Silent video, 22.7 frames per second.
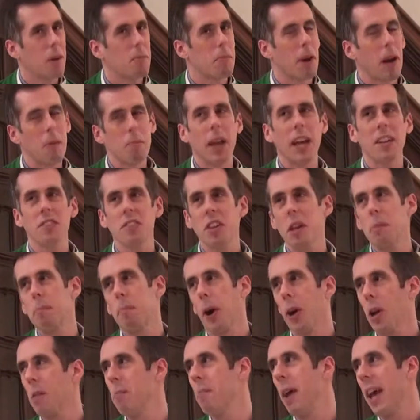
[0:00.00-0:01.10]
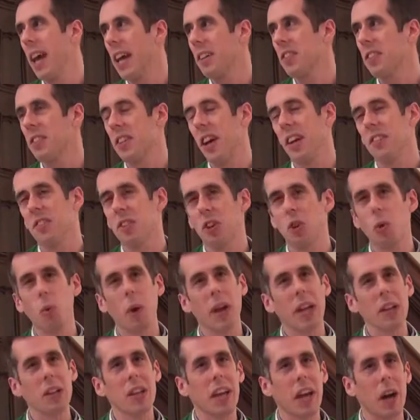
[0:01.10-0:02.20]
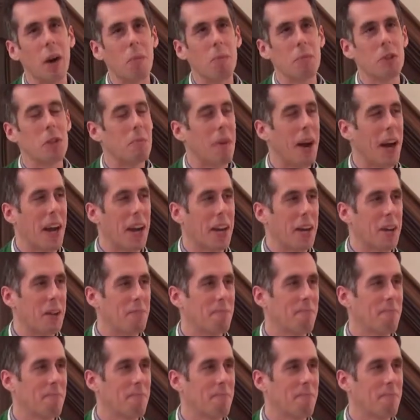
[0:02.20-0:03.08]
But I'm guessing Bartimaeus doesn't quickly come to mind.